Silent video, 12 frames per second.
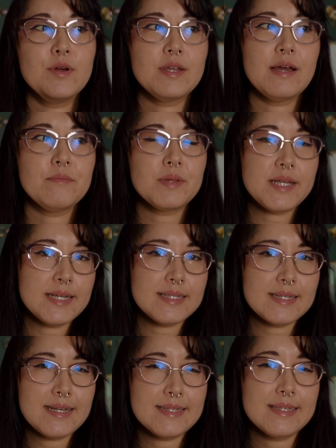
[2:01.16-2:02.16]
will not pleat as
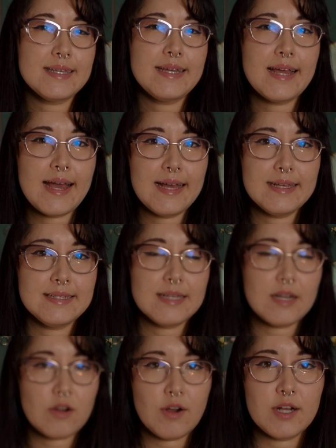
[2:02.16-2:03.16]
nicely as
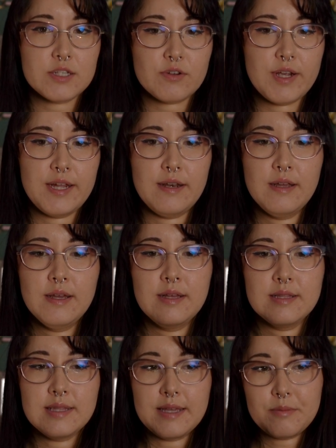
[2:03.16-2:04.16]
a cross grain
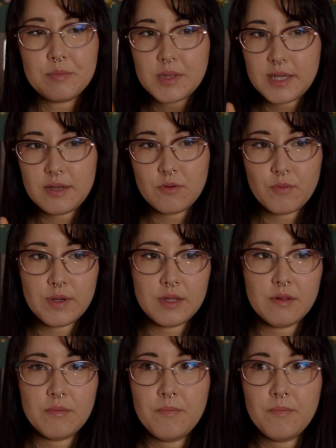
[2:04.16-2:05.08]
like pleat will.